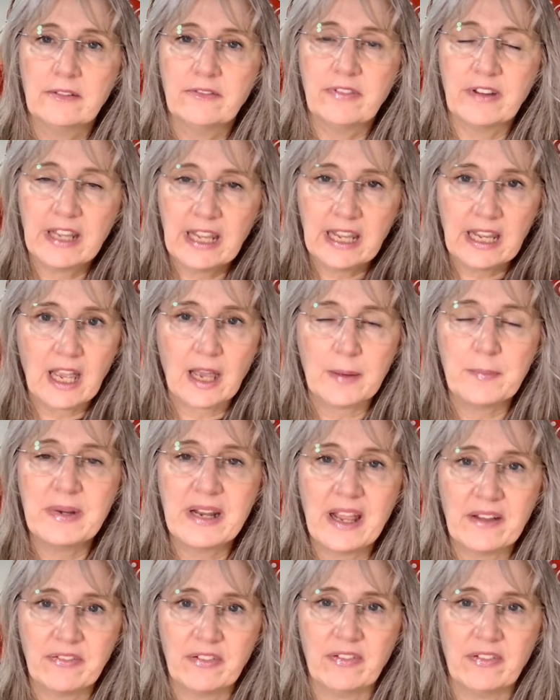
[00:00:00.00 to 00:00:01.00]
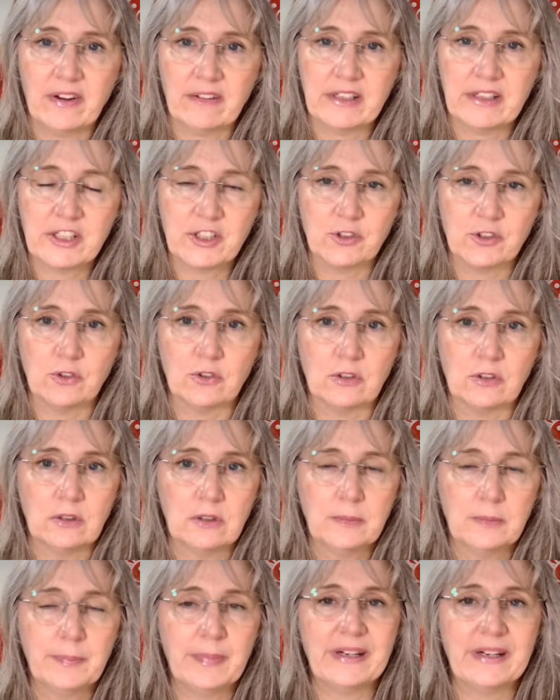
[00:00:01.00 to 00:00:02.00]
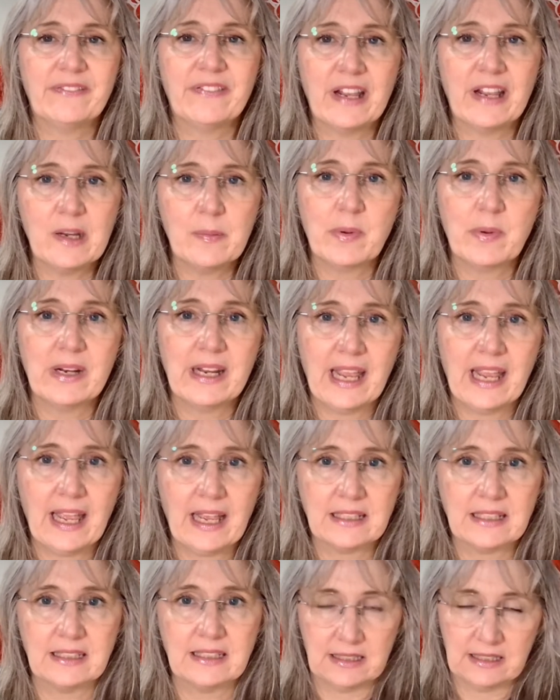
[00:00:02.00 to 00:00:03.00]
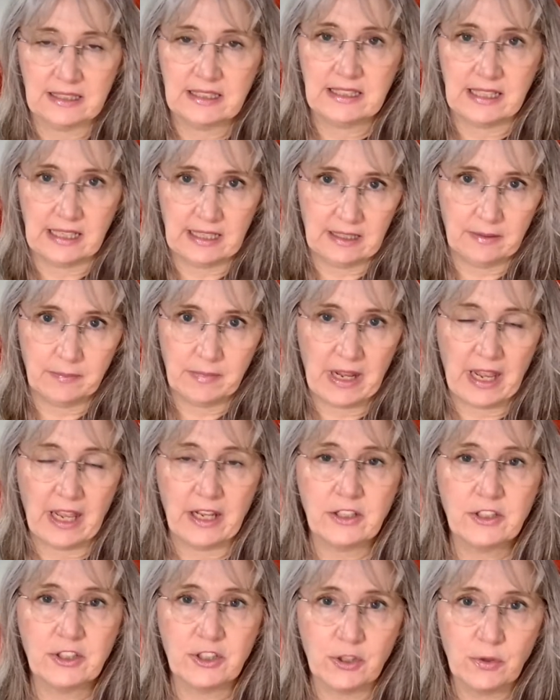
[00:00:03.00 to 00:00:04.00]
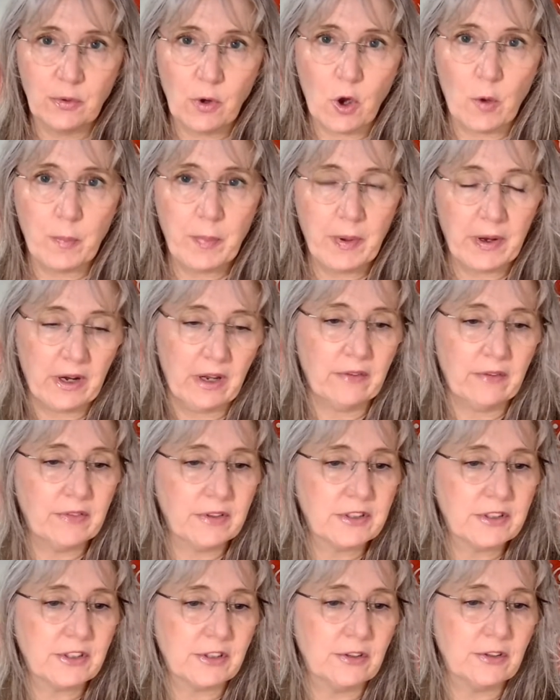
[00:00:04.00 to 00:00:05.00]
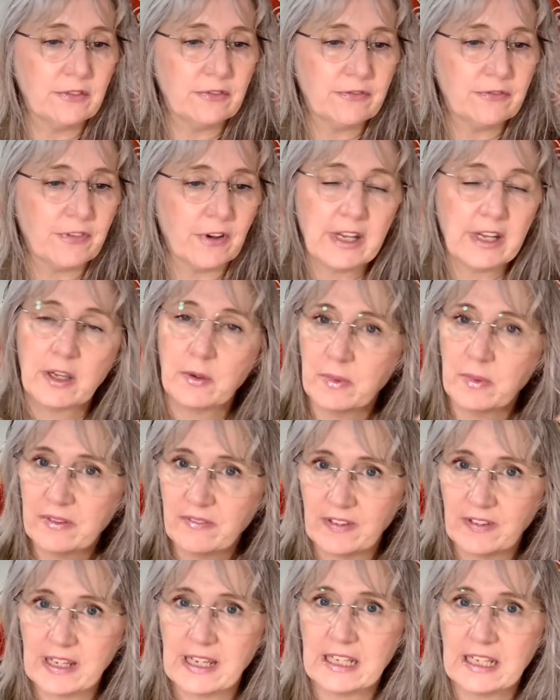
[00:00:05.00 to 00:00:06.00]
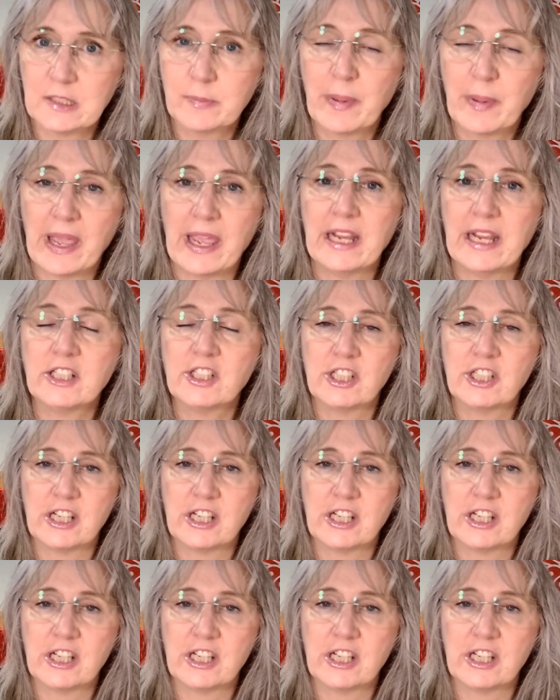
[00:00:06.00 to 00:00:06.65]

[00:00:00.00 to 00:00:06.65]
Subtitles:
Vicky, I'm never very sure. But if anybody hasn't seen them yet, do hop on over to Fika with Vicky's page.